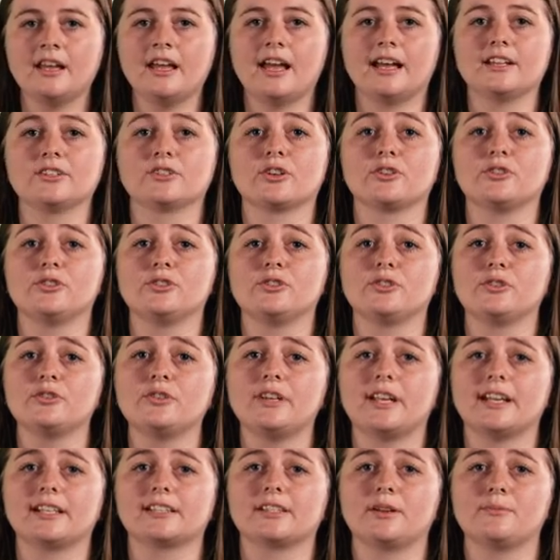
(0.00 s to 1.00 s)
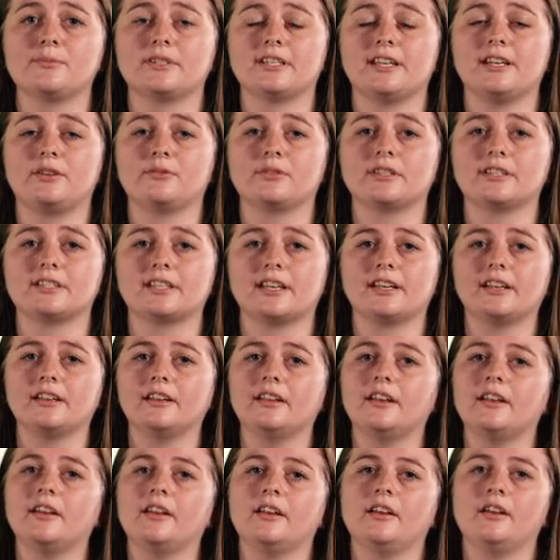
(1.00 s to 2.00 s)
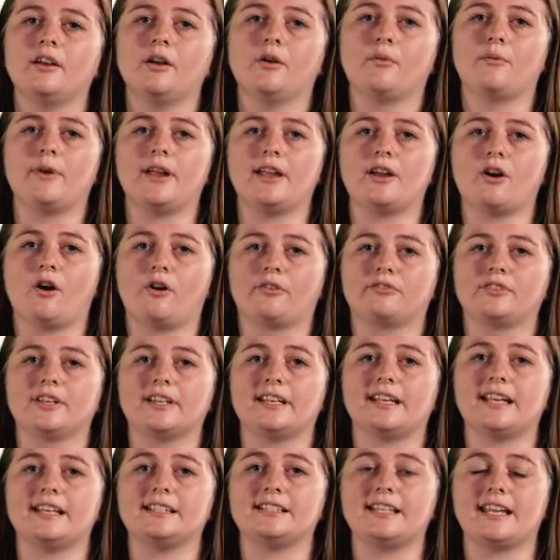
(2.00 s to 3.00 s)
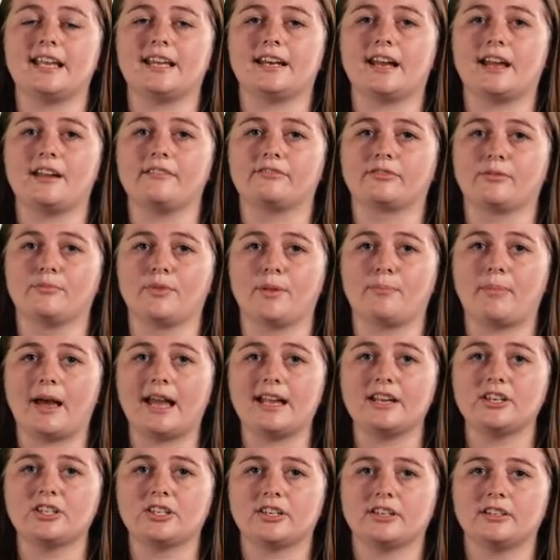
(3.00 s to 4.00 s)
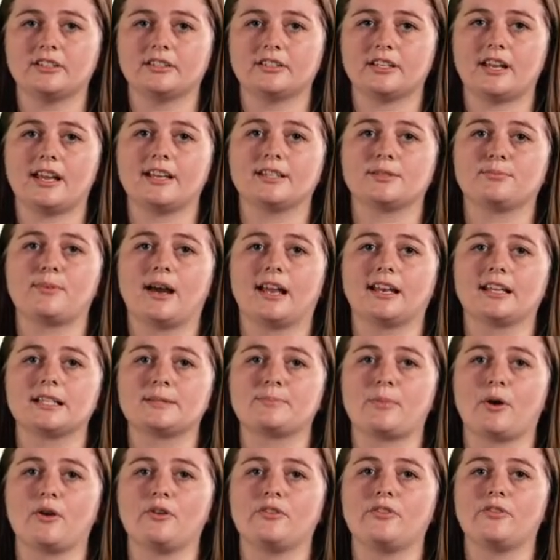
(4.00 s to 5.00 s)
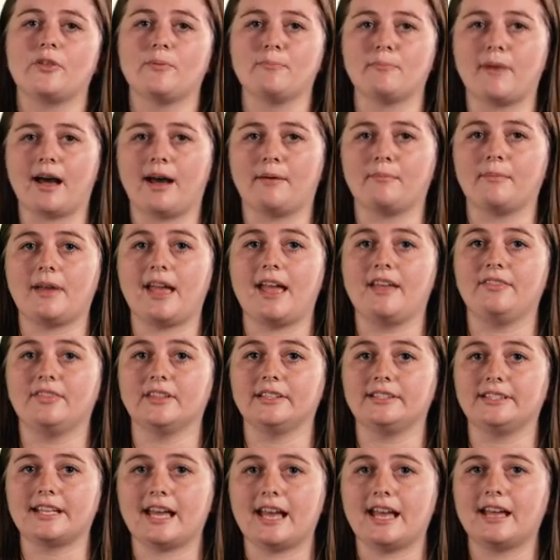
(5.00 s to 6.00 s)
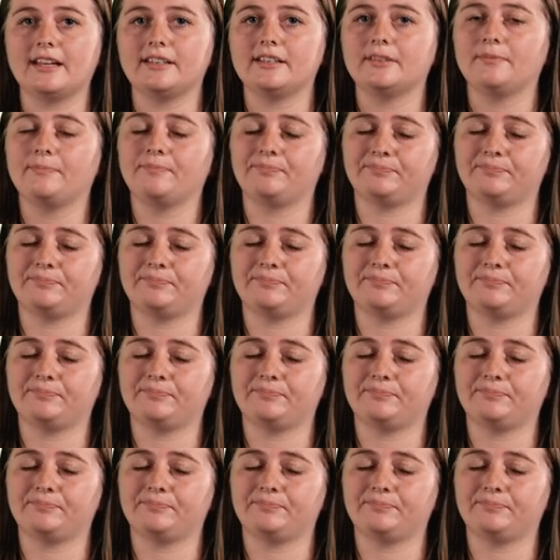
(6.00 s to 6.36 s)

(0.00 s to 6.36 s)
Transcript: And so to do exome sequencing, we often get DNA from the patient as well as both the mum and the dad.